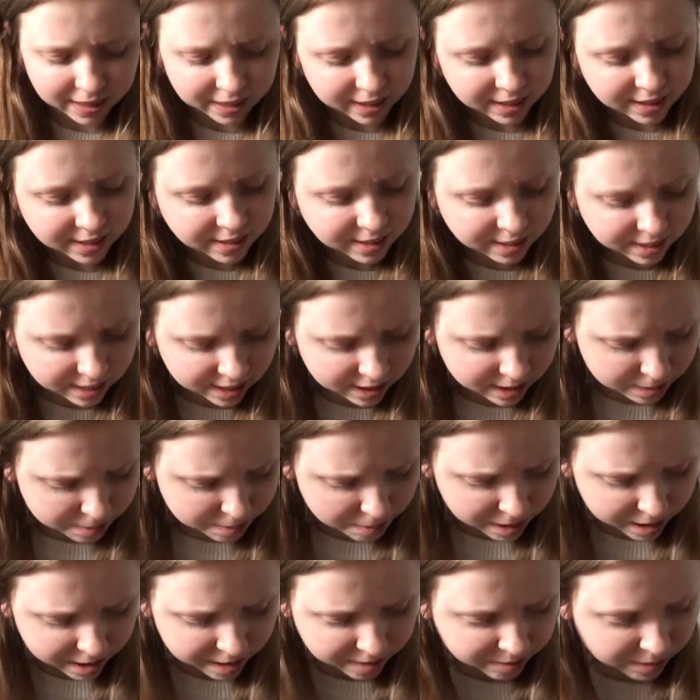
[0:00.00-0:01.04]
That's the thing
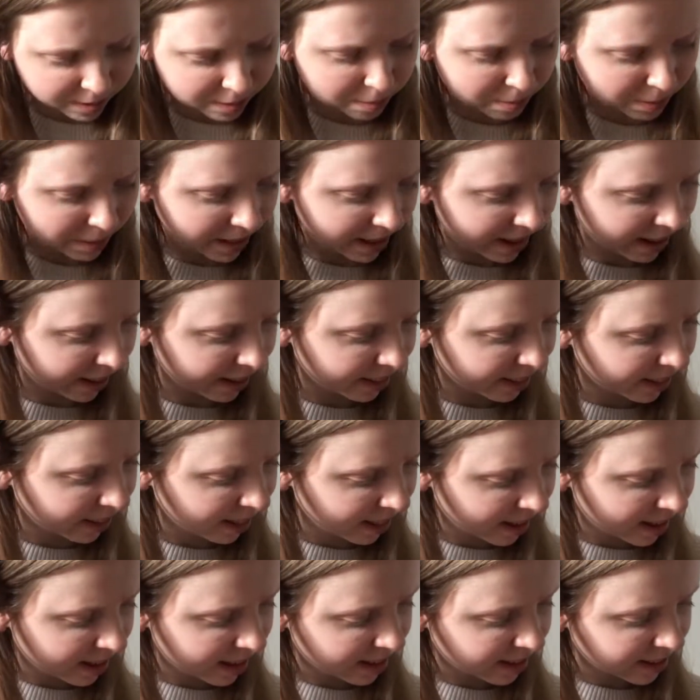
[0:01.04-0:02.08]
about having black
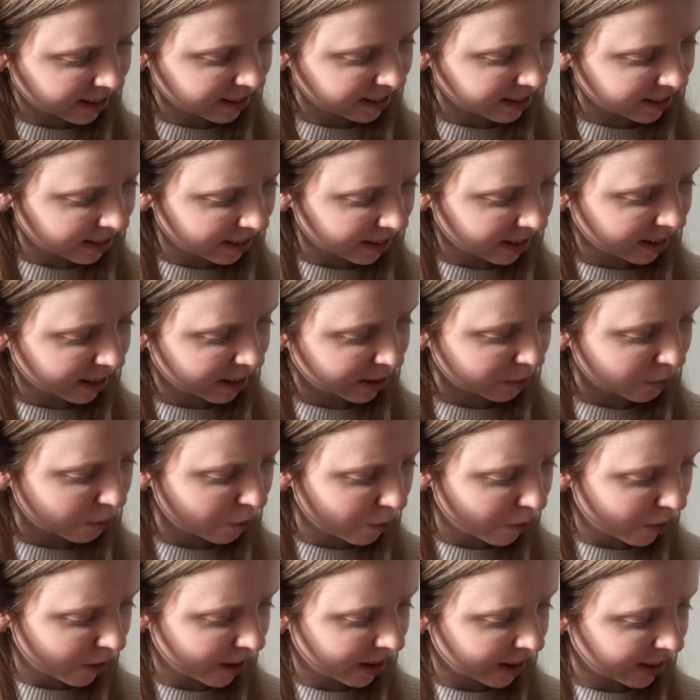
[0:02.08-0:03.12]
things and a
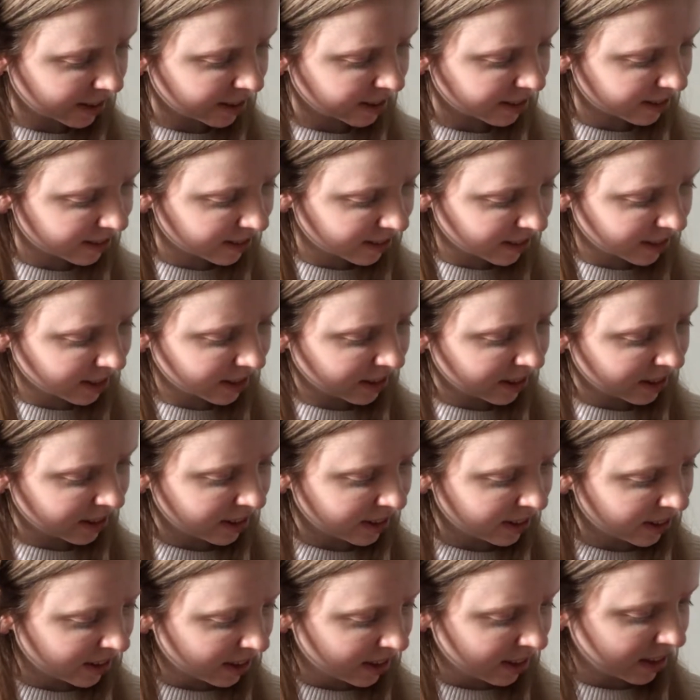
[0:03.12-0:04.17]
white
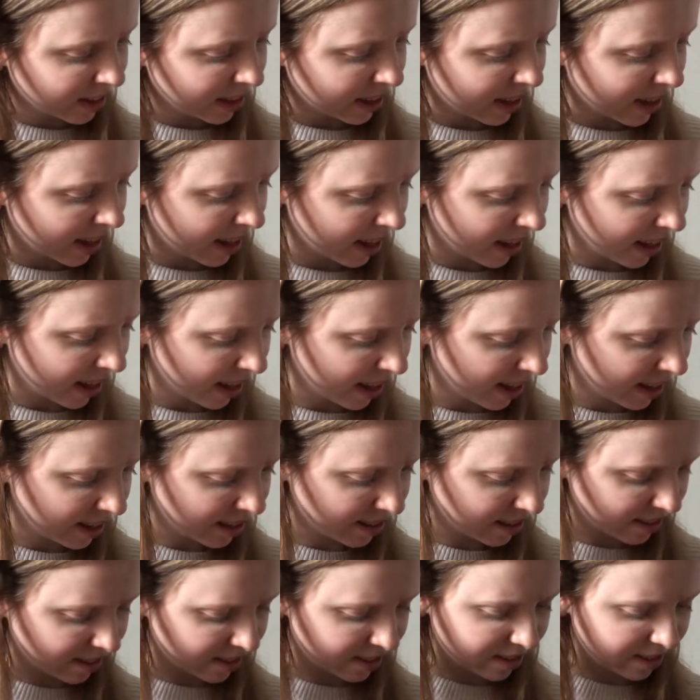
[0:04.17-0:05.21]

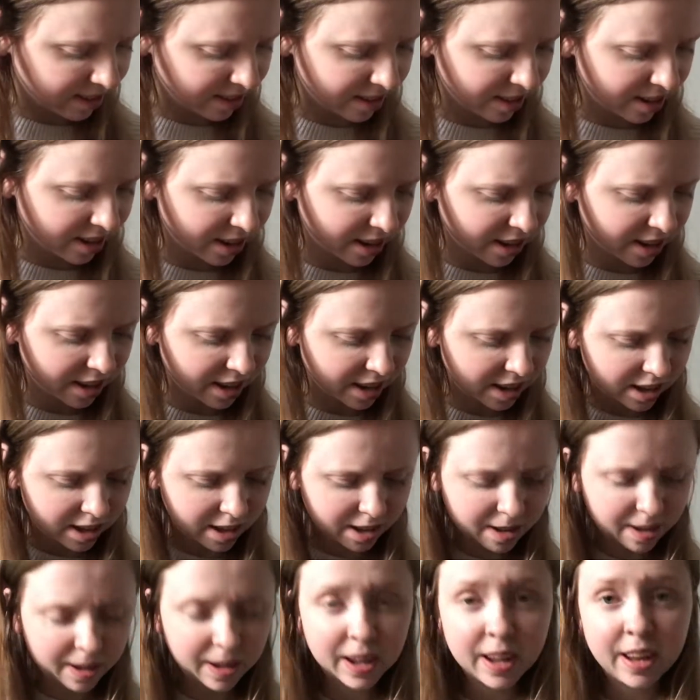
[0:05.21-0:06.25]

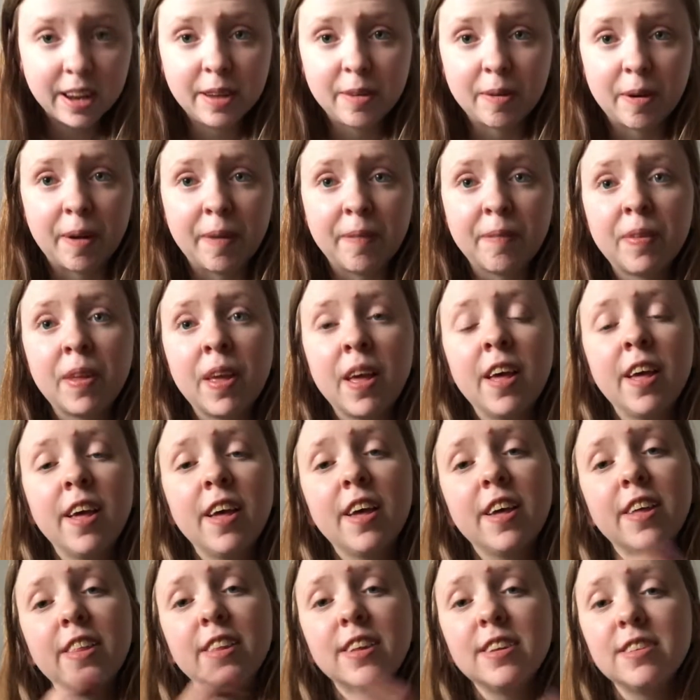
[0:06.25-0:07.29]
cat. Anyway,
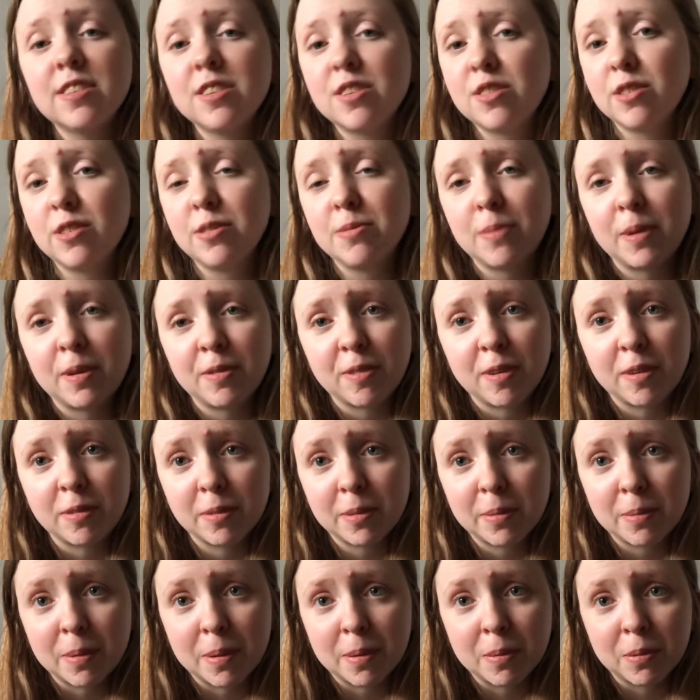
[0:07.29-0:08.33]
these are two of my
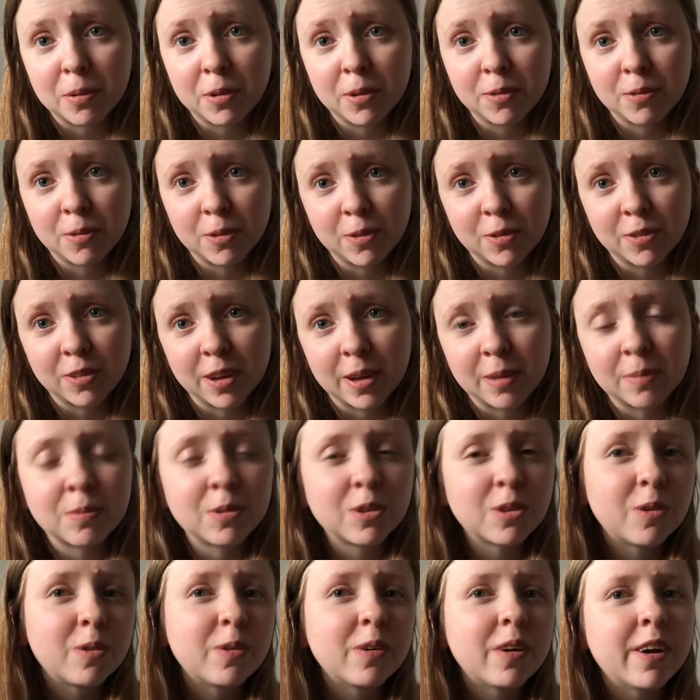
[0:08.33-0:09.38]
favorite people of all time,
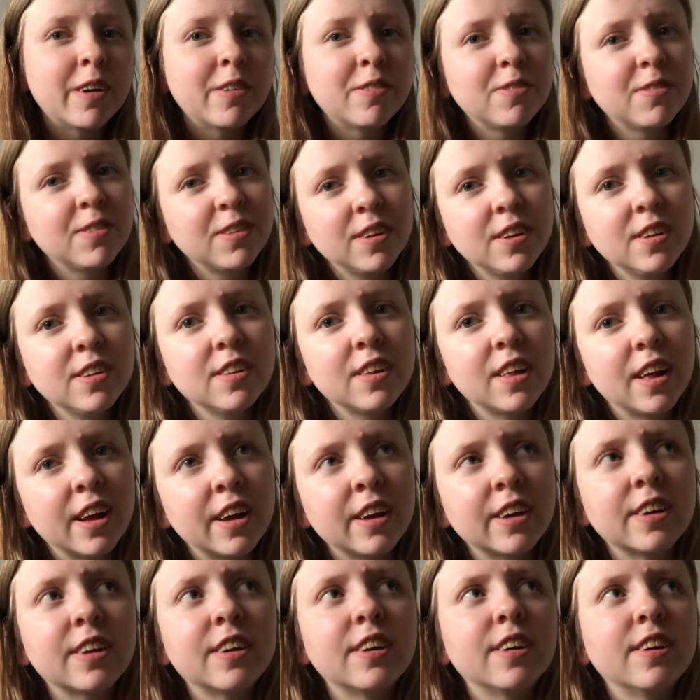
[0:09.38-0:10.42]
so I feel
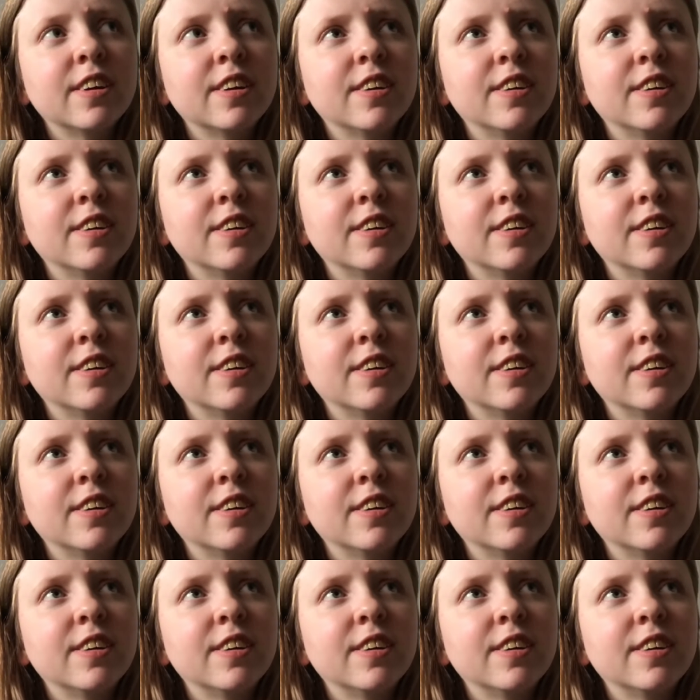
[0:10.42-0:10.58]
like